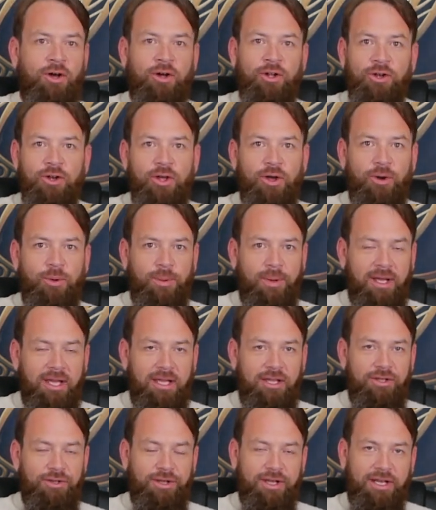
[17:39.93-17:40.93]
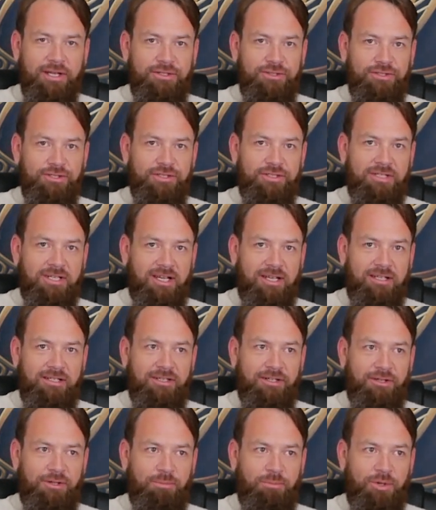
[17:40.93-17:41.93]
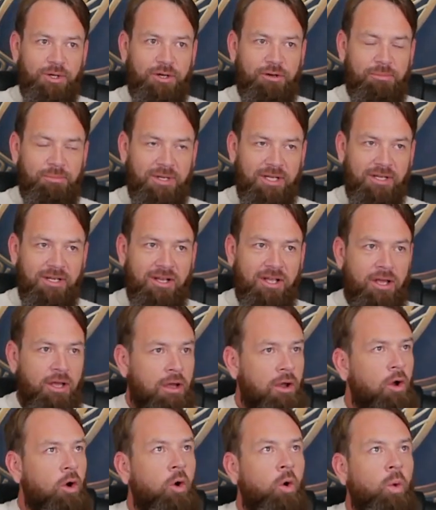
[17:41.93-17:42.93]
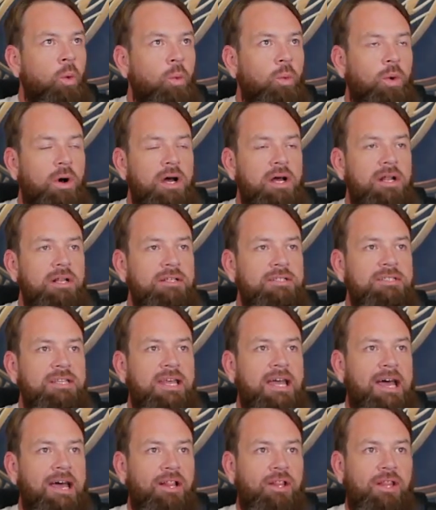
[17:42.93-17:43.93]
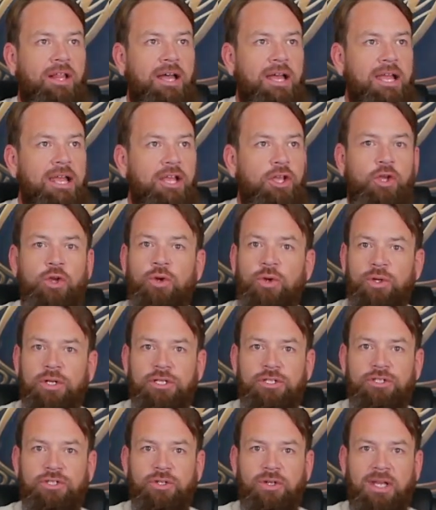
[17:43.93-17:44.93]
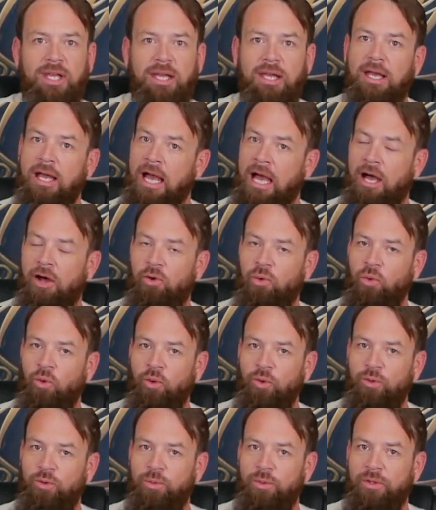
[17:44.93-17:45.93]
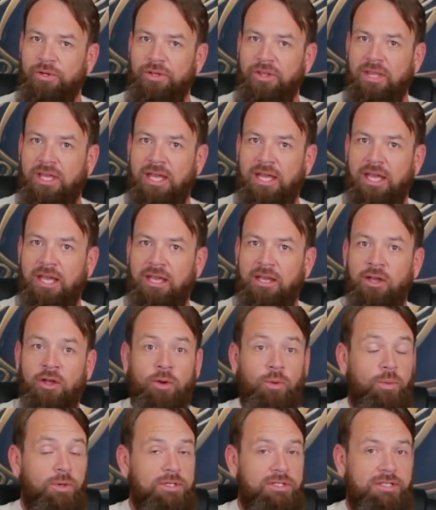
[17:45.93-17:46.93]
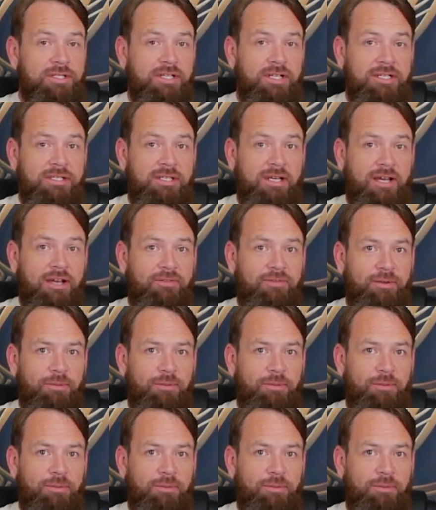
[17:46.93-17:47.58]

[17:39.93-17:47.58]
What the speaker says: no way, you guys just got done embalming? What is that like? Who did you get? How old were they? Was it a tough